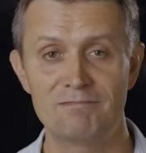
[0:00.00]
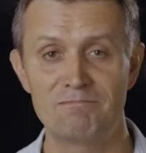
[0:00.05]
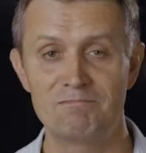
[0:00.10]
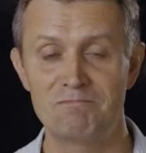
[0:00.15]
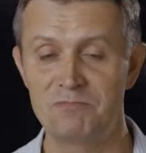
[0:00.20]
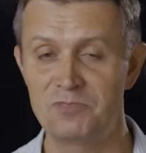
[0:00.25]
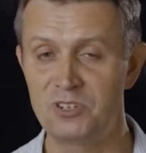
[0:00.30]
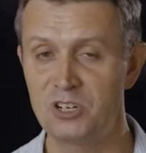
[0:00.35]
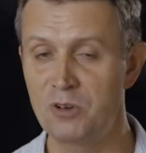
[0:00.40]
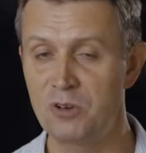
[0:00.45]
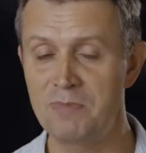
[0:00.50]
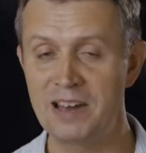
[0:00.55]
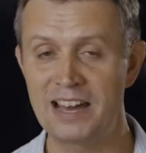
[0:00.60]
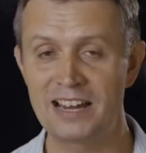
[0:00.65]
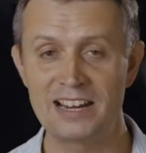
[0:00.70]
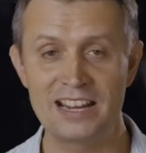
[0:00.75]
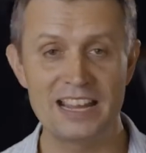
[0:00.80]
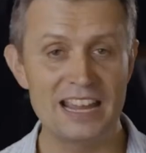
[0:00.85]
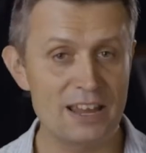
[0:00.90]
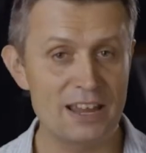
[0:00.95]
No
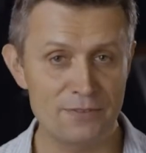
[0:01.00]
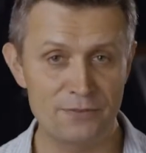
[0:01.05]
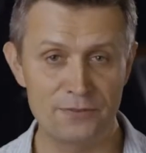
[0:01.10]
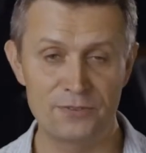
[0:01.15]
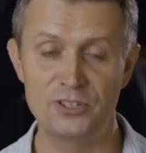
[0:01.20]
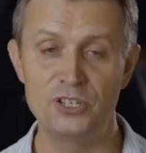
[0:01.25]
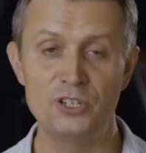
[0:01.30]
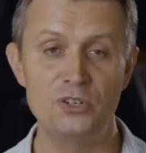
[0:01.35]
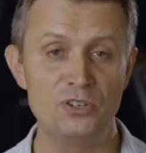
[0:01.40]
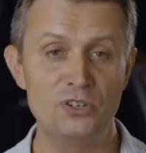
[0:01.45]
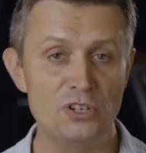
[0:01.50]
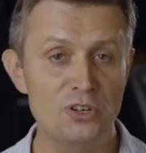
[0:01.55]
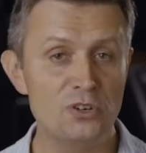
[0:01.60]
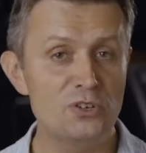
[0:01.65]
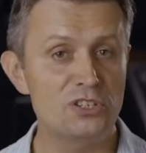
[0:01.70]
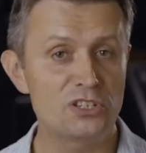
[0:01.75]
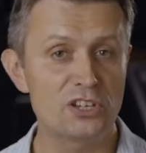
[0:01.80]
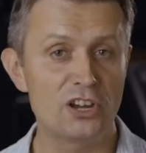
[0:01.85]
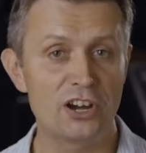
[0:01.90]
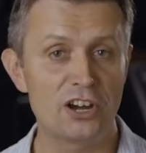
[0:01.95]
matter if you
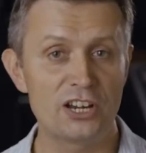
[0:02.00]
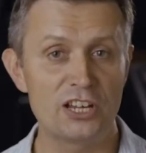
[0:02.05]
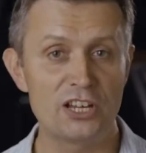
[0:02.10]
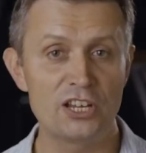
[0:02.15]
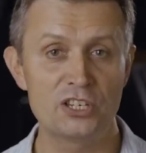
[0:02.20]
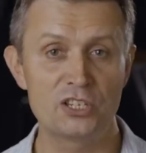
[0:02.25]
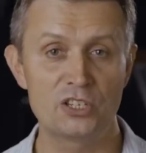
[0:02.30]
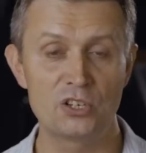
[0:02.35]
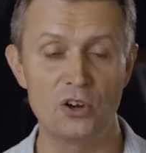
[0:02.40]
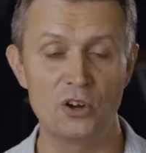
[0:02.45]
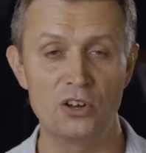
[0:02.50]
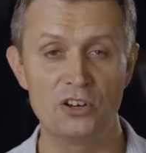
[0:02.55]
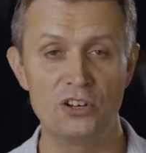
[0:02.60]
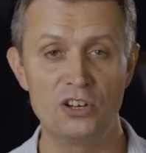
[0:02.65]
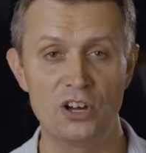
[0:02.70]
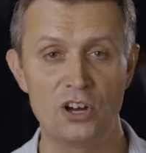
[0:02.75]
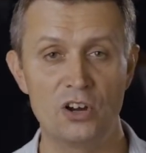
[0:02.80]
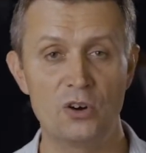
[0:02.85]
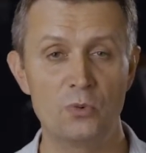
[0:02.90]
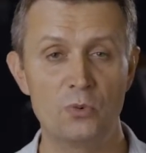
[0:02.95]
use Sardius or
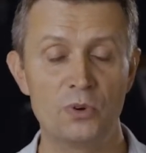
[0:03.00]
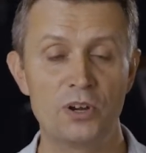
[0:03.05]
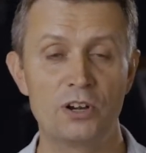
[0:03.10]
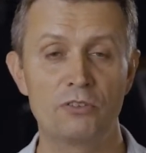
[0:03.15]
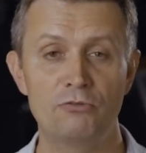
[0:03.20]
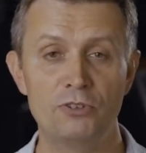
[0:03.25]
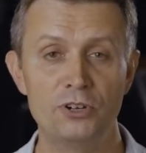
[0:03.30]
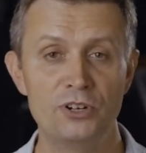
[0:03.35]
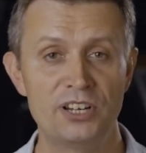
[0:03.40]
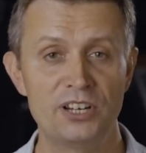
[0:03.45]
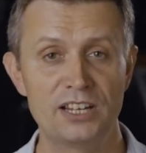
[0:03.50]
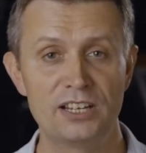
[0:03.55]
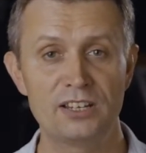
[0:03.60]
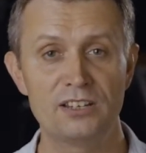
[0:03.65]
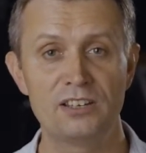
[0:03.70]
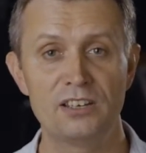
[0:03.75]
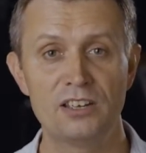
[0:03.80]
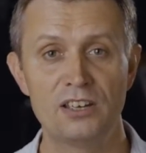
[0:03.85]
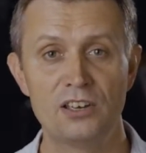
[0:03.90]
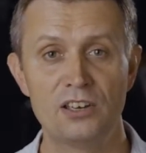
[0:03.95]
not, we're
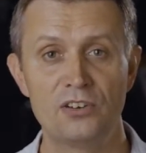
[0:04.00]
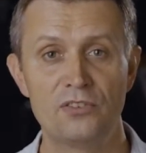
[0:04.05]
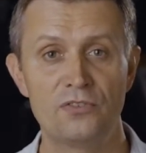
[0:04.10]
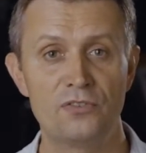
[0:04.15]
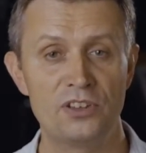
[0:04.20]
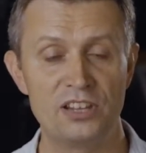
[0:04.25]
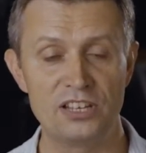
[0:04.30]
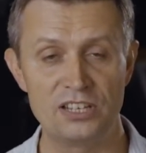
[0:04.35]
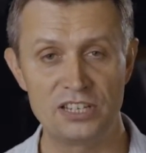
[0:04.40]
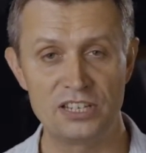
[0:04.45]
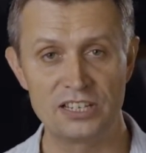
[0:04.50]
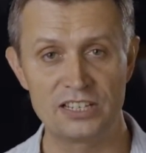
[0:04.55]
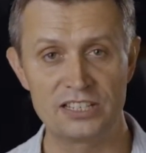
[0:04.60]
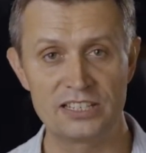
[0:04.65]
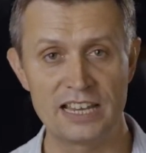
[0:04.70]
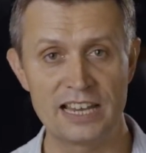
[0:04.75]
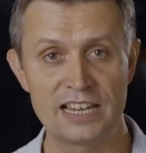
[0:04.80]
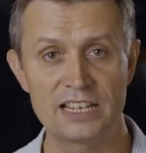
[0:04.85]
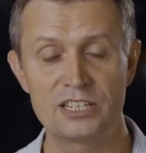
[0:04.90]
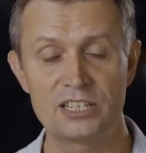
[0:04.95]
rooting for the
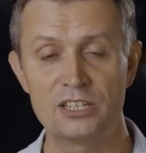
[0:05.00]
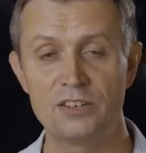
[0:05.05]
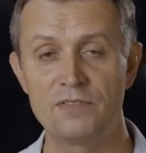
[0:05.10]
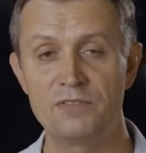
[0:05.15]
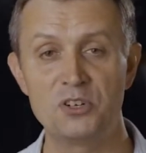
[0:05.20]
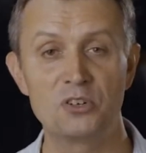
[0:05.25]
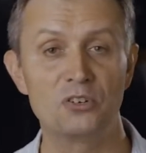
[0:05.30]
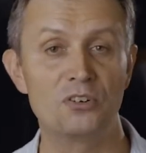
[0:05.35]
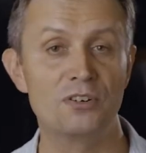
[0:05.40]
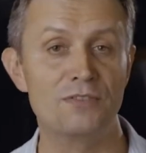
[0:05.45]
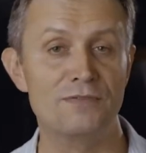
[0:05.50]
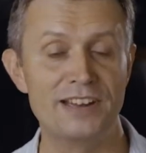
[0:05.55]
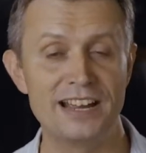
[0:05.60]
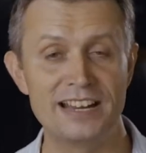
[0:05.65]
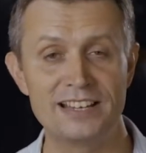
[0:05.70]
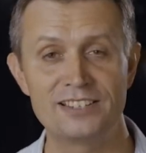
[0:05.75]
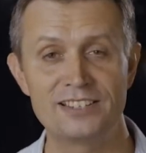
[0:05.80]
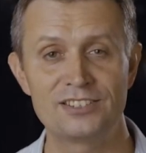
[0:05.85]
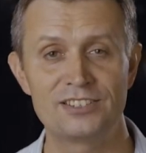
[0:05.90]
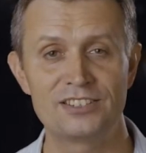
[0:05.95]
success of your
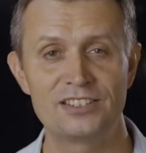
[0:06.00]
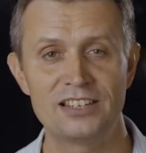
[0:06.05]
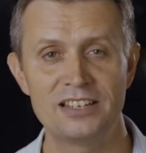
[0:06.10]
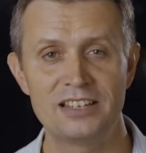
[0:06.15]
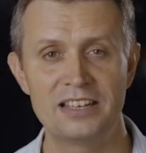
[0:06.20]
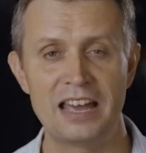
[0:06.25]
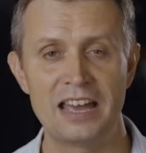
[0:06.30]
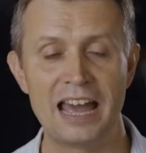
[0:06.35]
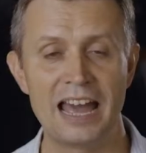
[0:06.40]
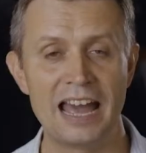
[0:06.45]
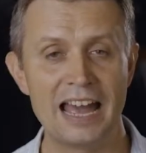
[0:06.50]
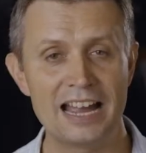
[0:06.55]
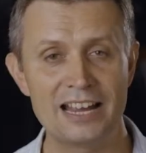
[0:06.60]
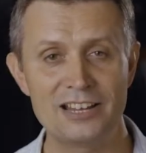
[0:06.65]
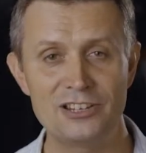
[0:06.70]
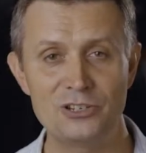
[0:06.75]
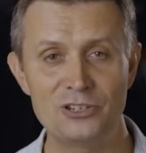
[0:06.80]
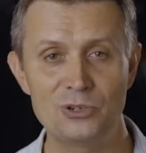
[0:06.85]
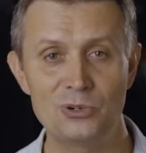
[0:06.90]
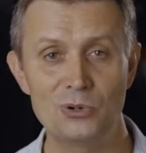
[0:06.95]
events
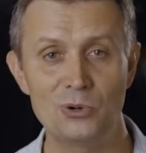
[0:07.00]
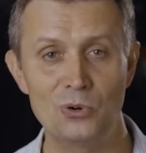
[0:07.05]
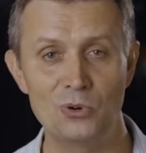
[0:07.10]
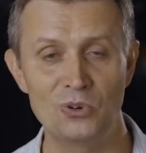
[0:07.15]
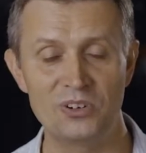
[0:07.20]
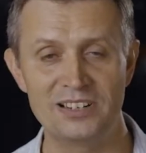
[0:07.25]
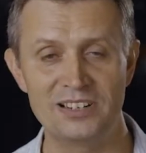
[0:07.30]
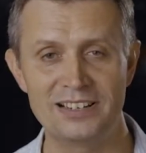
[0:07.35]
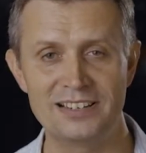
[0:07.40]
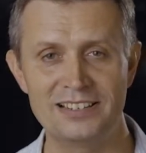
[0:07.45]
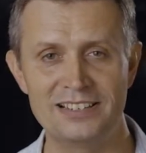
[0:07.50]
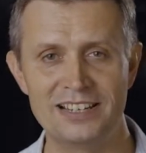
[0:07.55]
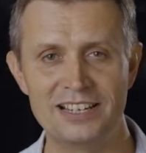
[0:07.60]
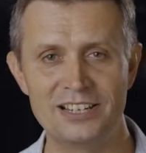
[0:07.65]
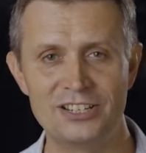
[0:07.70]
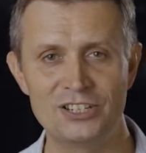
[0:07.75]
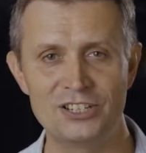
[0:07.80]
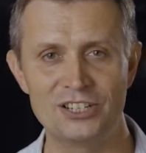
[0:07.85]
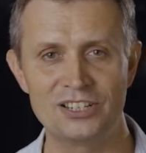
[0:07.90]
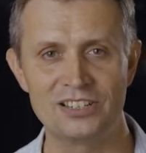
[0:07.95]
and your
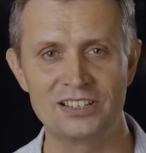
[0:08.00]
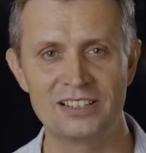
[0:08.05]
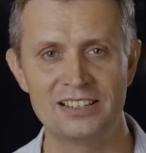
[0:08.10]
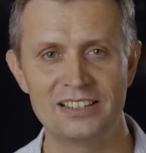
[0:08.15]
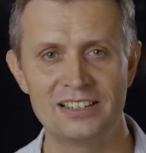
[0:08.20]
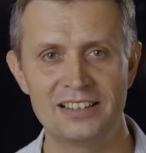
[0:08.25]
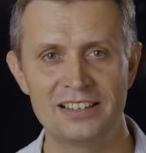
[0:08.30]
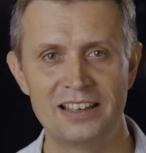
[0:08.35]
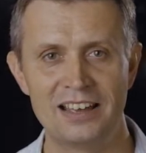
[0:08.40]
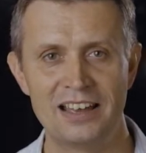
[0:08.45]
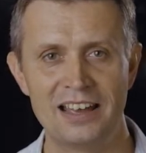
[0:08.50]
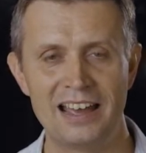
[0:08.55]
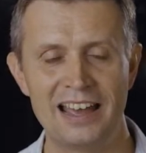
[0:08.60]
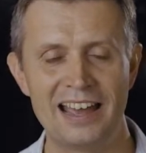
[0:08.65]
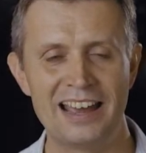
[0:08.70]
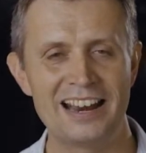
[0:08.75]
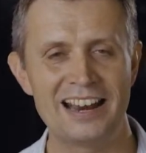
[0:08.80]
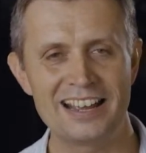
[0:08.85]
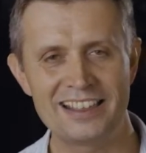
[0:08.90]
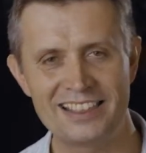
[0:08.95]
organization.
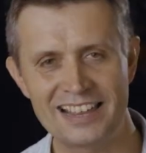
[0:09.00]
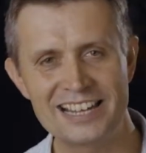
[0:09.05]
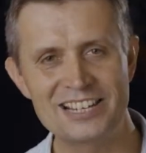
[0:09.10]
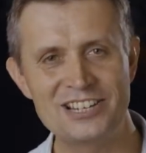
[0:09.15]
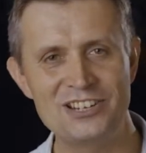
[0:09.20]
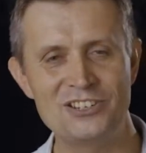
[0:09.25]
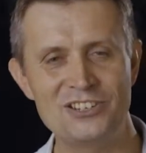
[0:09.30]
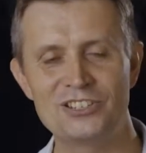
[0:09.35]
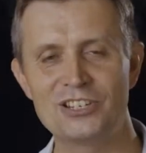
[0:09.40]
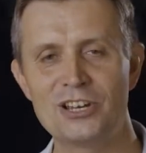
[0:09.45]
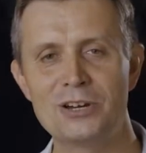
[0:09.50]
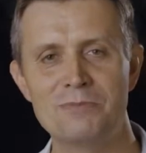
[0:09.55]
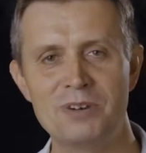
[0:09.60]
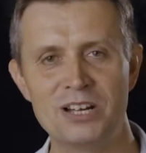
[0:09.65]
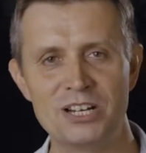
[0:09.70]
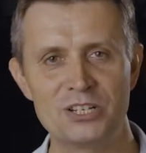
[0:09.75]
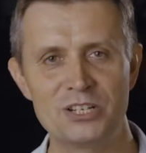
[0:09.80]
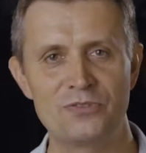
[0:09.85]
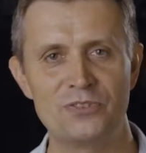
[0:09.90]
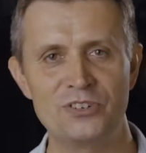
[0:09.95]
And I thank you so
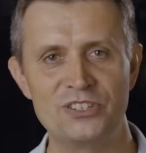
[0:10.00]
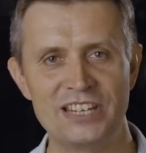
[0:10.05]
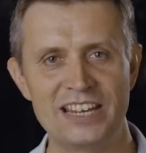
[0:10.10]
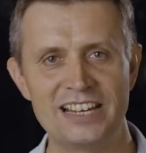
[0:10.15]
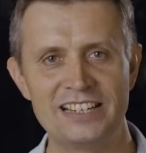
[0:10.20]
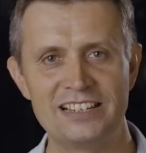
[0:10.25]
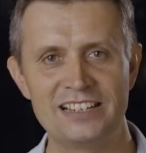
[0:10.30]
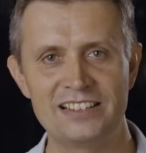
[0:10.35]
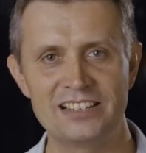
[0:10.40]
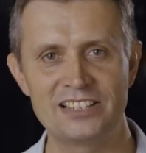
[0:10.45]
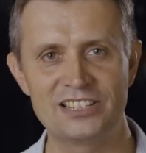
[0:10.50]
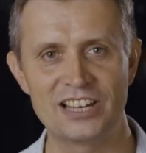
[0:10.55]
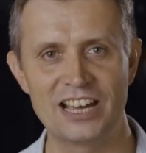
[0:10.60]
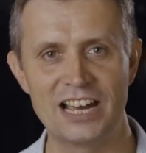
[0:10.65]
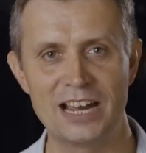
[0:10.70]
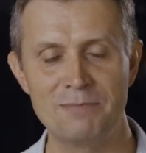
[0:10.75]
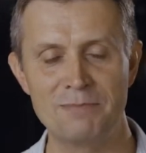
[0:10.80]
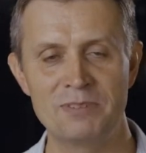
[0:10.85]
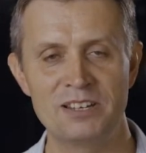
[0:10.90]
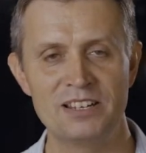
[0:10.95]
much for taking the
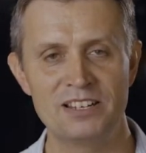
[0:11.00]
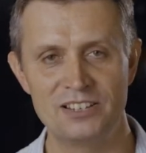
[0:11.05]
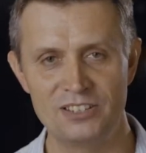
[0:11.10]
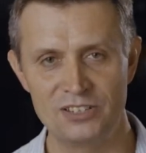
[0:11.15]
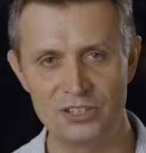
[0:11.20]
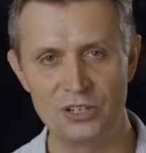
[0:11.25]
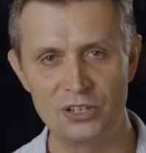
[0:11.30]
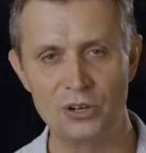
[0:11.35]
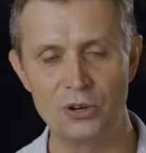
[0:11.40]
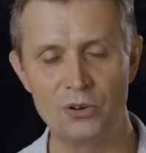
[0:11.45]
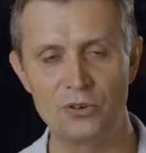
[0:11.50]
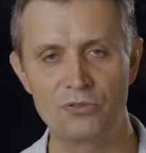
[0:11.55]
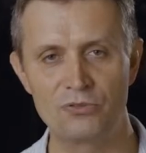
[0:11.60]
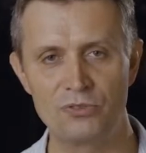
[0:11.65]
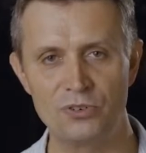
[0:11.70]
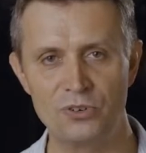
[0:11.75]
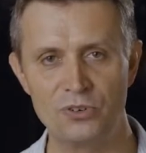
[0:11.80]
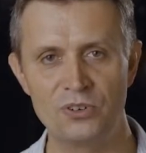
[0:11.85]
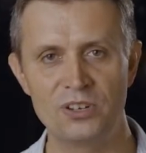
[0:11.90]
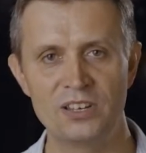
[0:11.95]
time to go
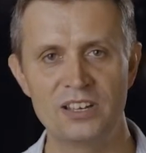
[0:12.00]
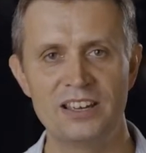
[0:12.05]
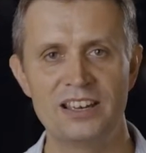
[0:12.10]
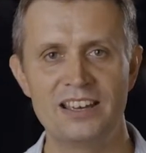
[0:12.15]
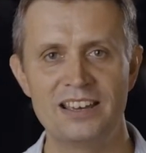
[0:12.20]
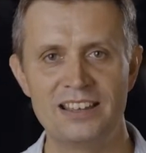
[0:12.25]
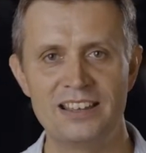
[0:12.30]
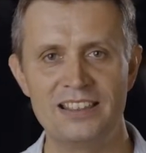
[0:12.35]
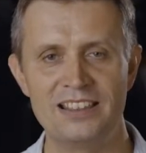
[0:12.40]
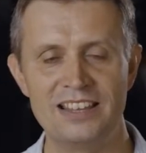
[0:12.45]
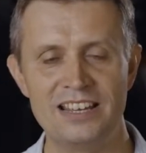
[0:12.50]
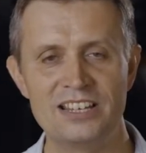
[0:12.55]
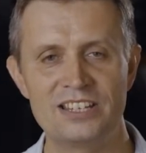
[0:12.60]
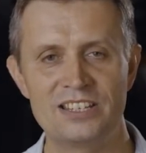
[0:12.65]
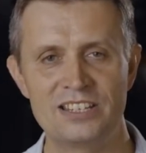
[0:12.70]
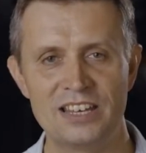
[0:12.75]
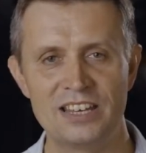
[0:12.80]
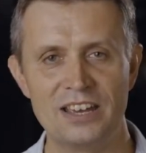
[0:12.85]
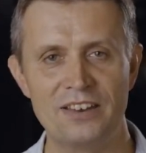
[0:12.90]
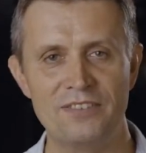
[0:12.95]
through
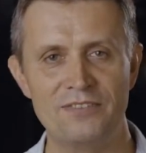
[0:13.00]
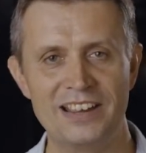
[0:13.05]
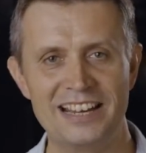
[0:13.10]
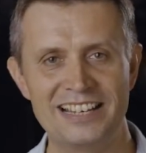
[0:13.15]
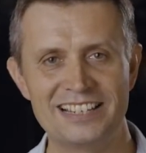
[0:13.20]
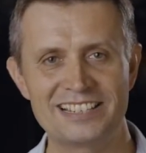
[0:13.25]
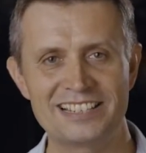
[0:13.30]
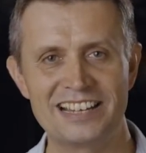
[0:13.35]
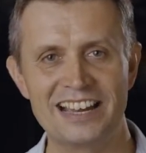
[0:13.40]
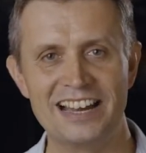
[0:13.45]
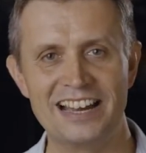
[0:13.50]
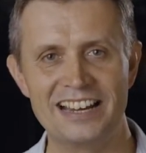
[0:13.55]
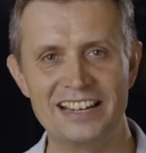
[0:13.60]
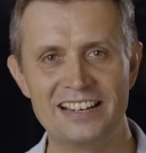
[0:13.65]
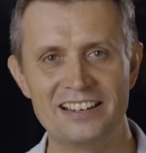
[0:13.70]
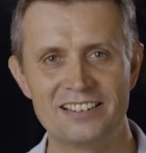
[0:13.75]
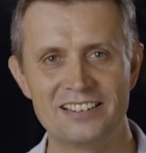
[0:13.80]
this event guide.